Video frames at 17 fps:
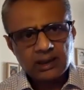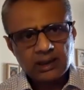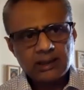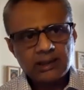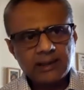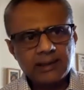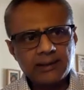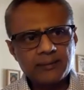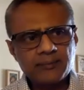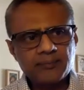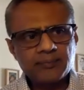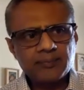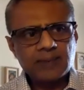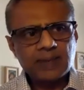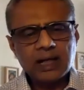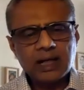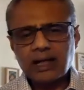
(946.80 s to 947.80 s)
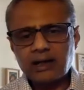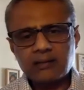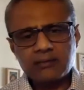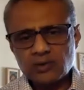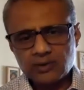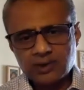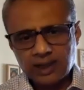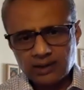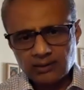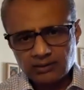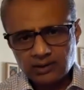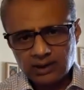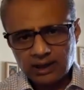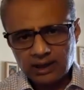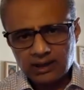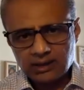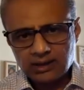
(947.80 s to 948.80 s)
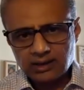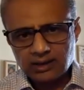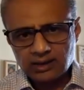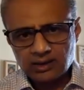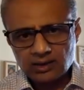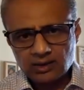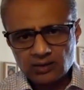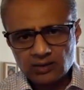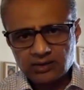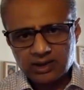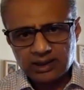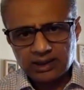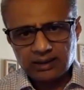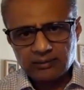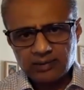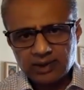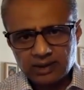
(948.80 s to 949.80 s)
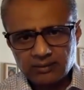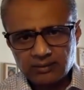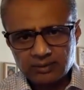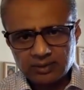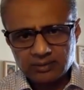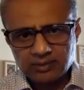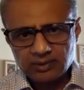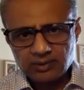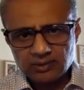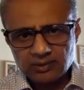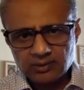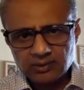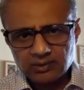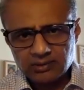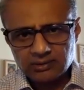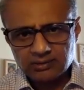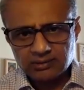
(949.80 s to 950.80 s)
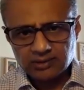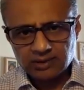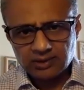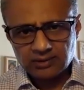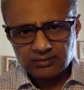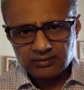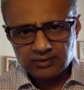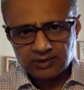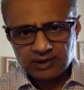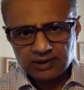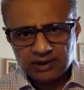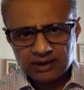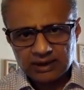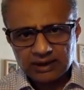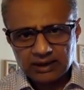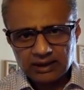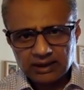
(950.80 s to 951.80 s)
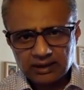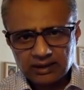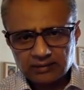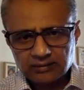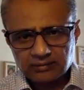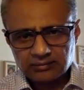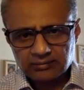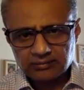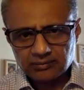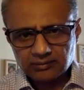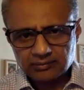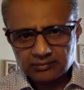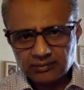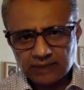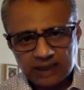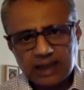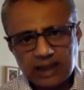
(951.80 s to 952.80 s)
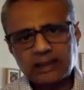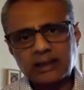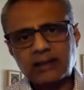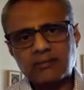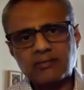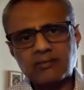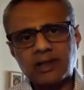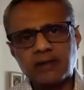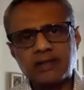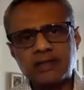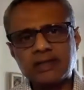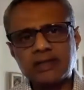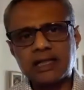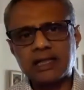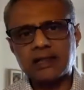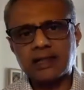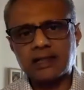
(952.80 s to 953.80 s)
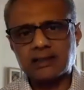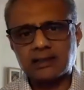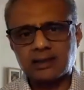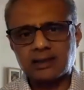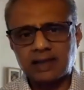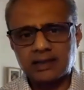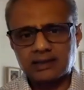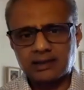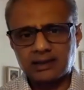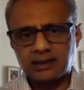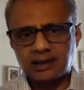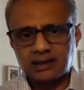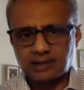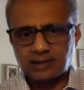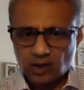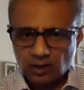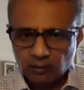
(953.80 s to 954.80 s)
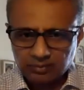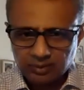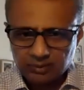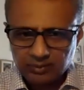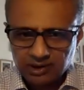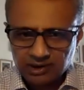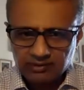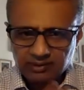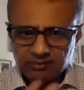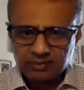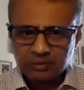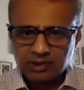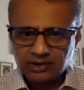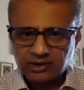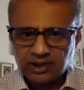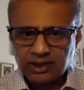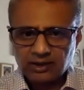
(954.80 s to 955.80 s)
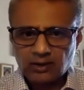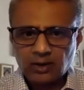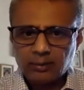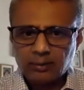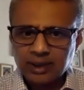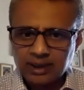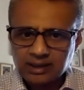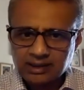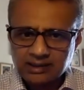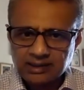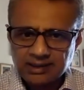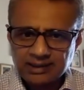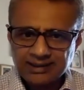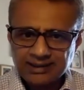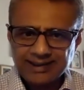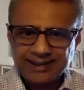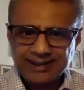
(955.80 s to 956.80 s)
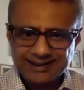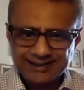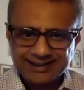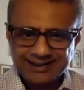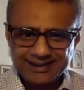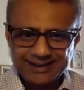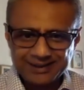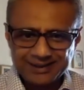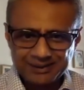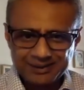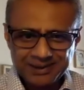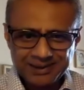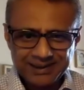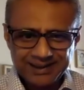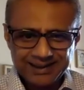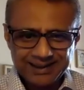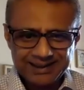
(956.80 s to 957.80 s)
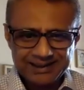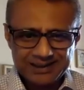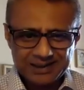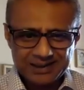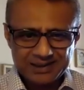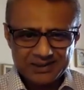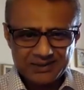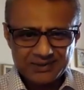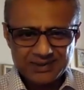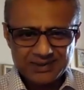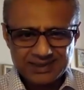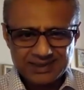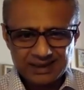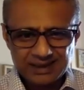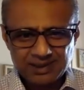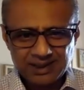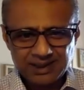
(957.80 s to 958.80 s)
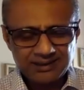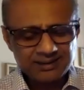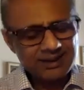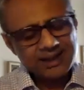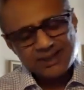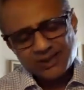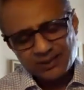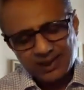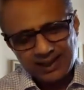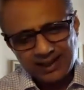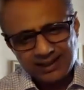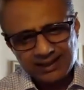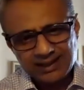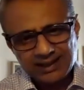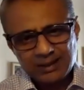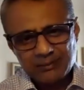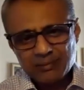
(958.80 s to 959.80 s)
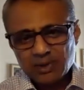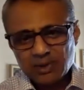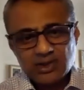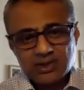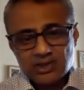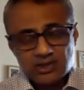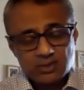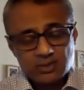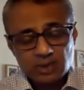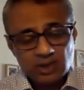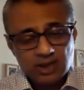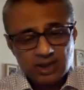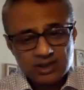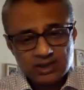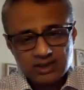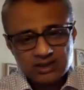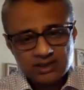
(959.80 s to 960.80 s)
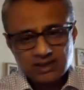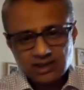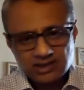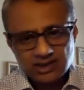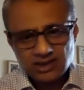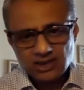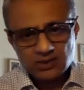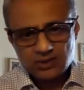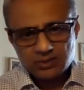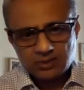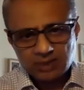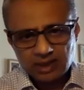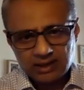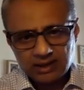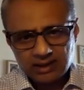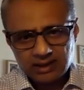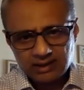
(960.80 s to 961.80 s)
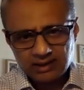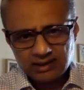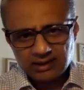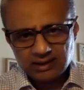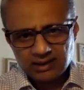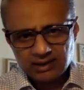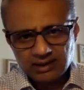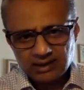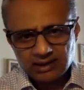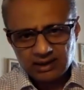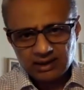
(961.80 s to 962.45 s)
I am no doubt that over time there'll be people who sort of, and I think we'll take it as a compliment when people try and copy us and and do the same thing. That's okay, because to be honest, this is such a huge market and it's